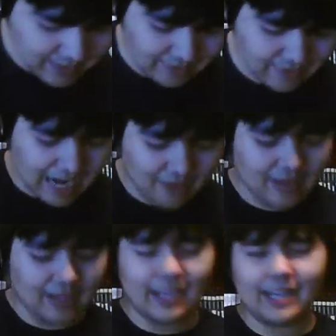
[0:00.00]
After I have
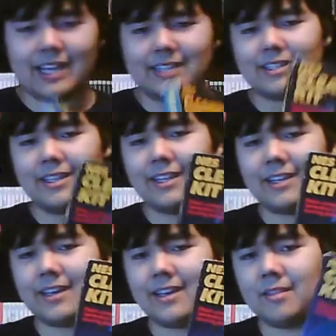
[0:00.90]
a NES
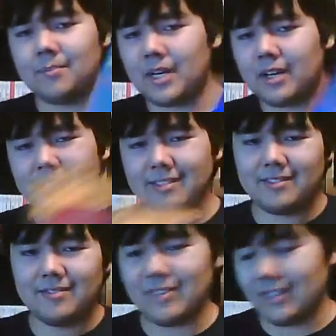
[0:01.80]
cleaning kit in the box,
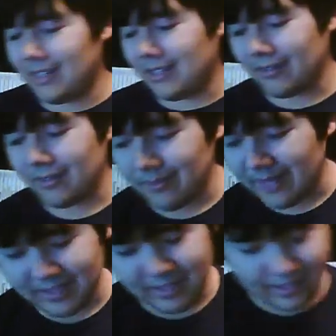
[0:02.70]
really nothing worth
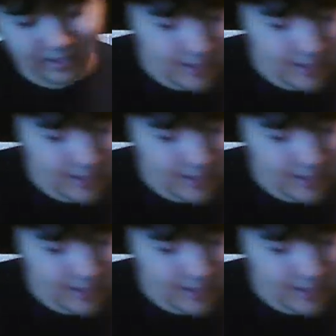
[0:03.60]
mentioning.